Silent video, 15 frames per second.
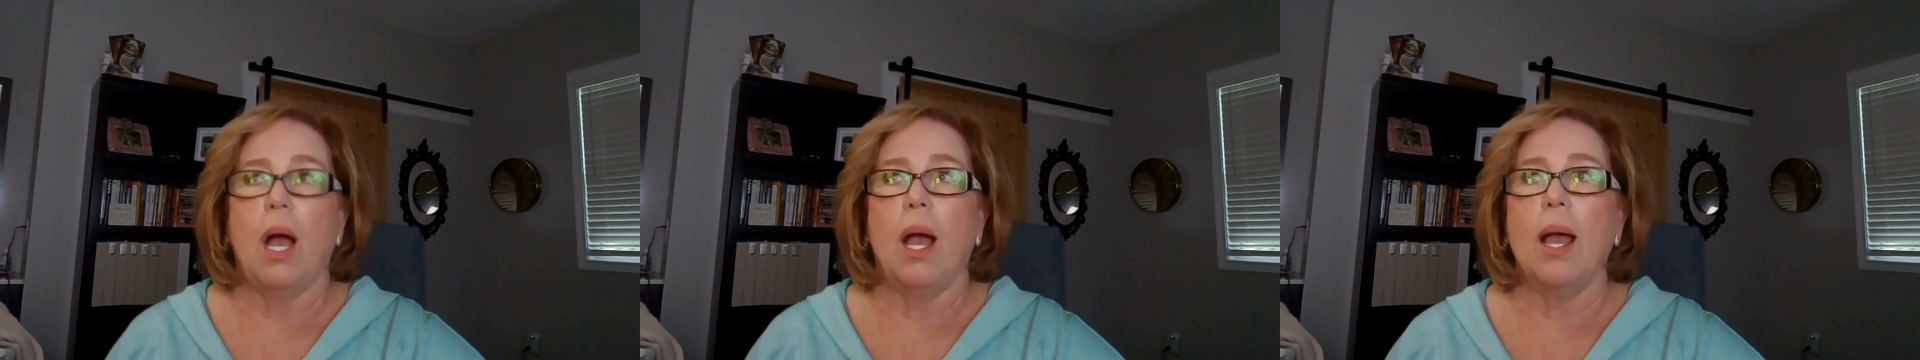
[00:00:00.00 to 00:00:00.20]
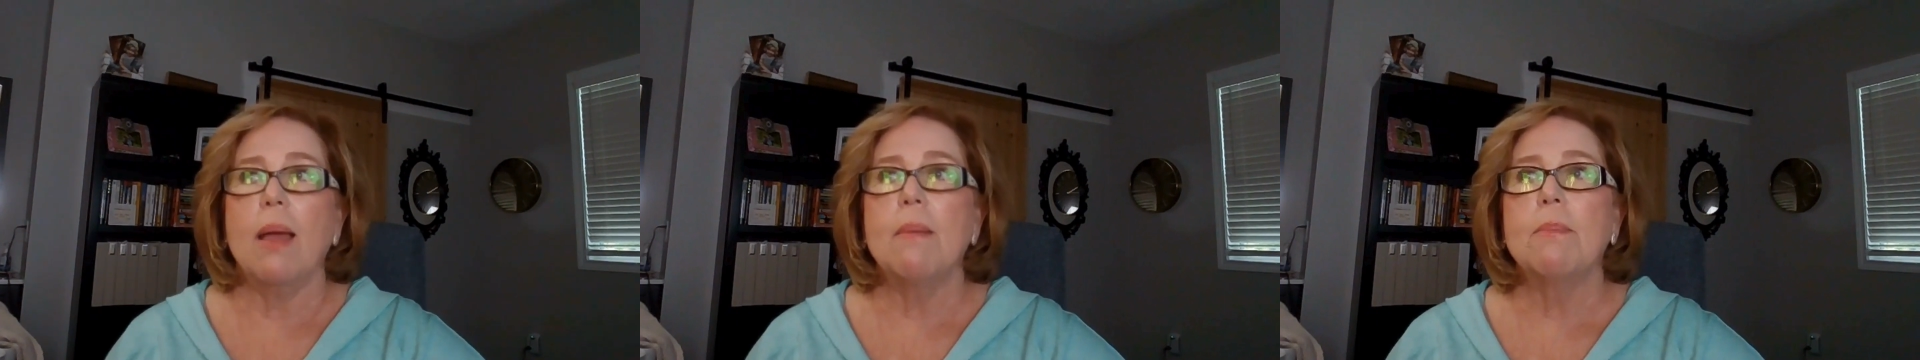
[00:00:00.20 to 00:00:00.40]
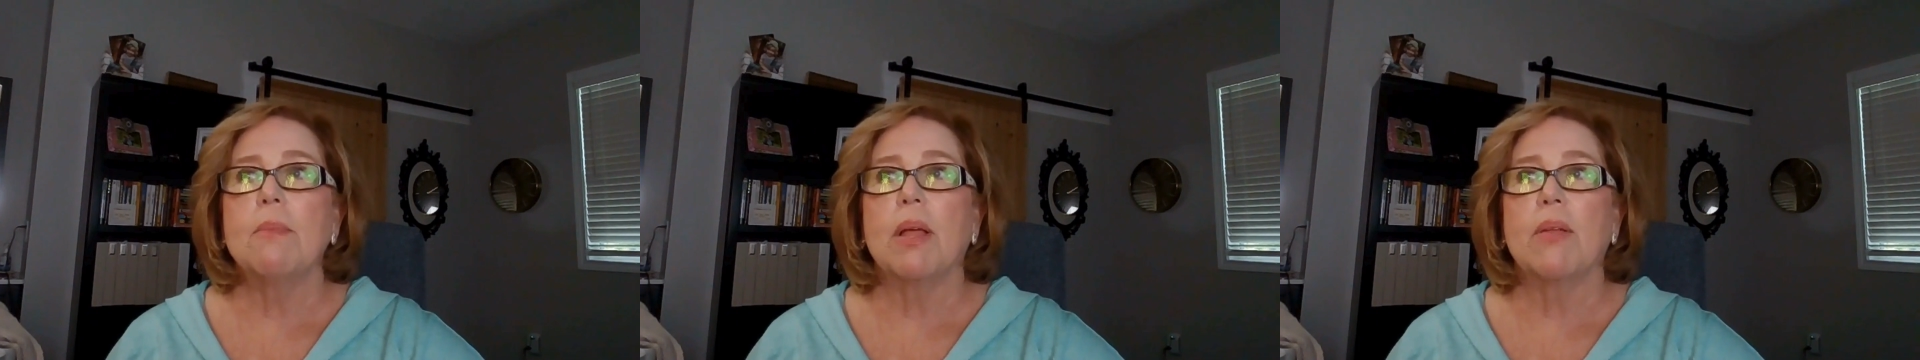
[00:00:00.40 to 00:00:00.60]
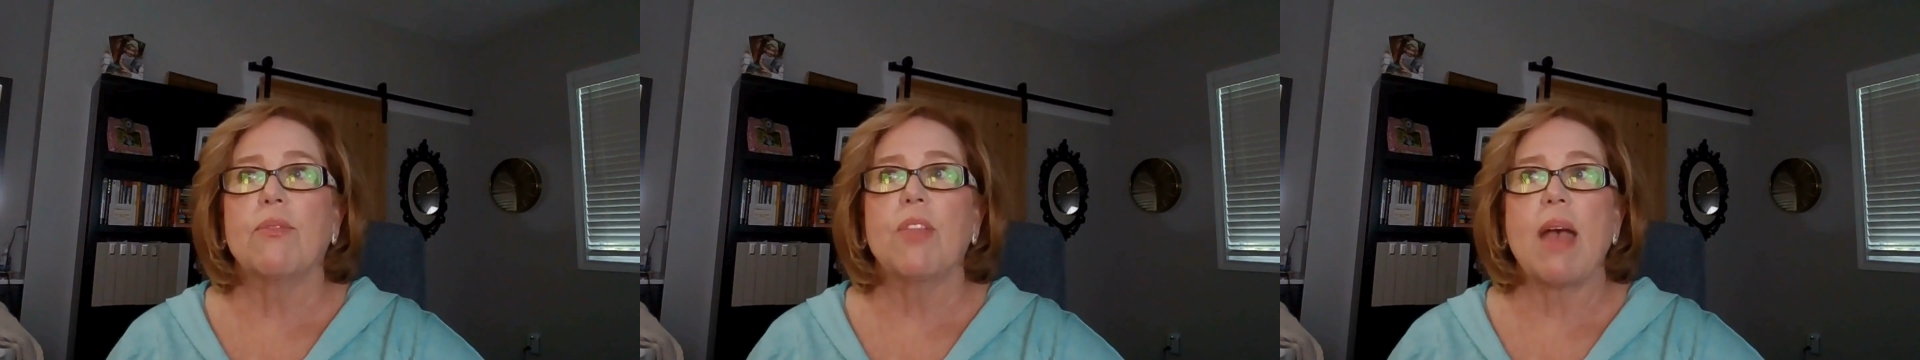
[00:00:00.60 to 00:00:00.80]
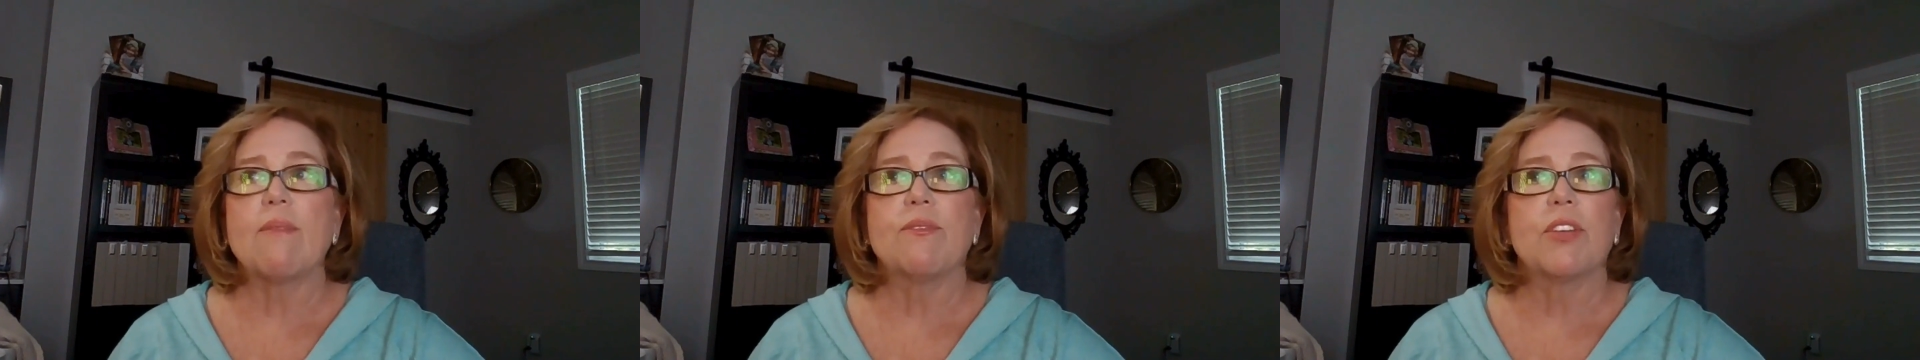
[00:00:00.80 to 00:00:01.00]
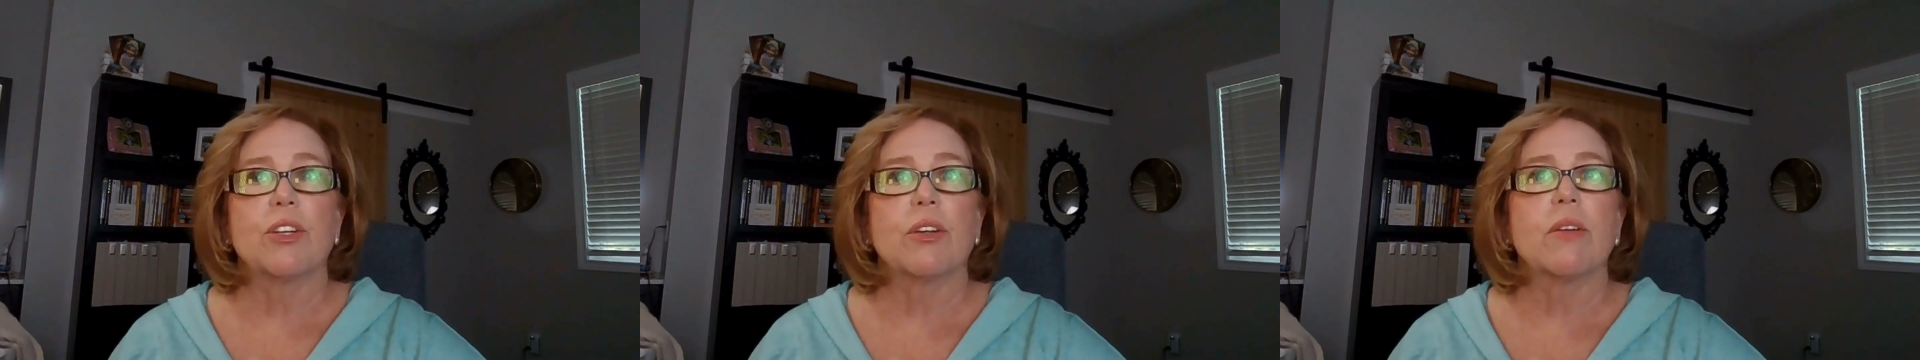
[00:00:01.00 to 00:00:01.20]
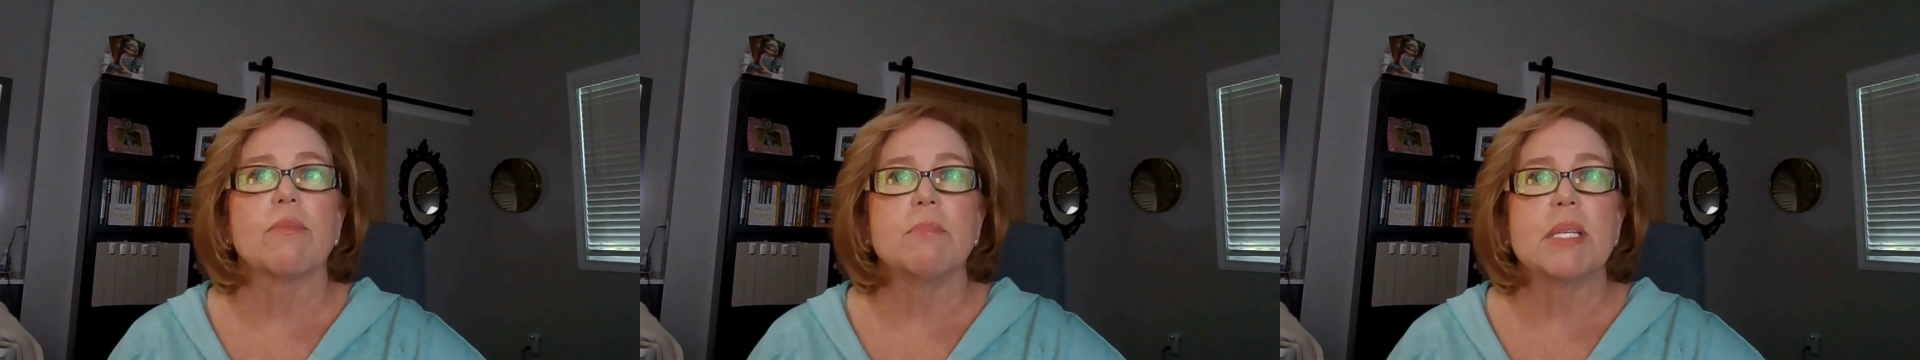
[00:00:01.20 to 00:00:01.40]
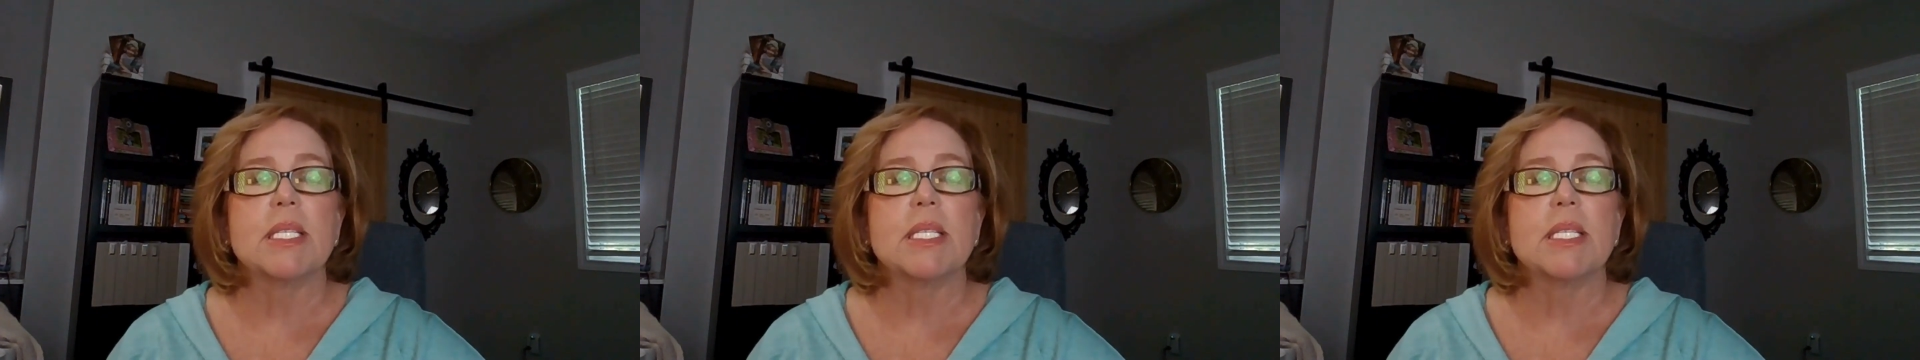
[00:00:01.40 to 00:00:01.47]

That fear of